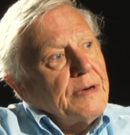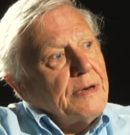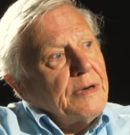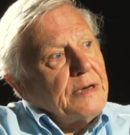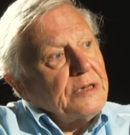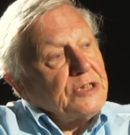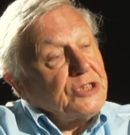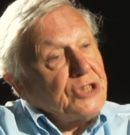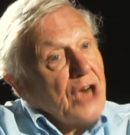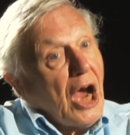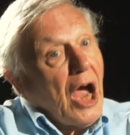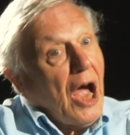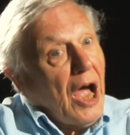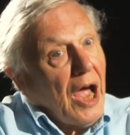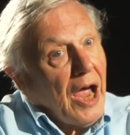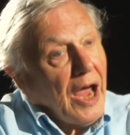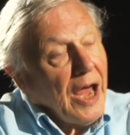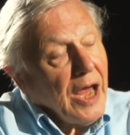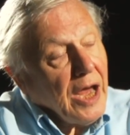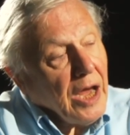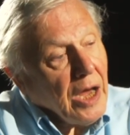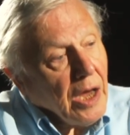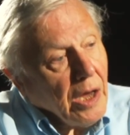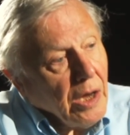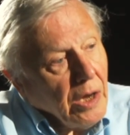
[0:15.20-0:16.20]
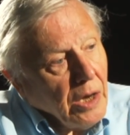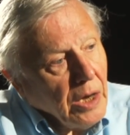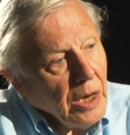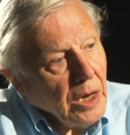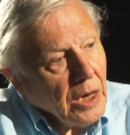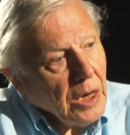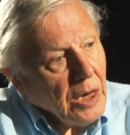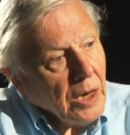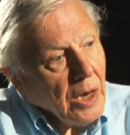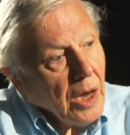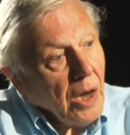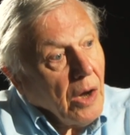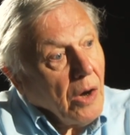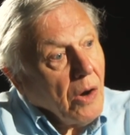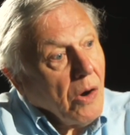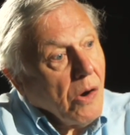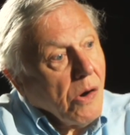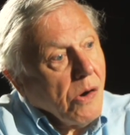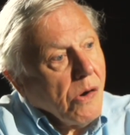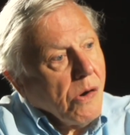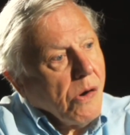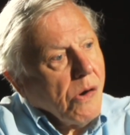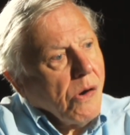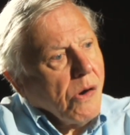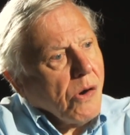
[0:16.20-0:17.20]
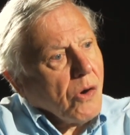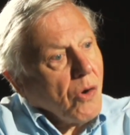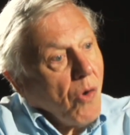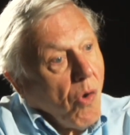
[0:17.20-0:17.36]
shy or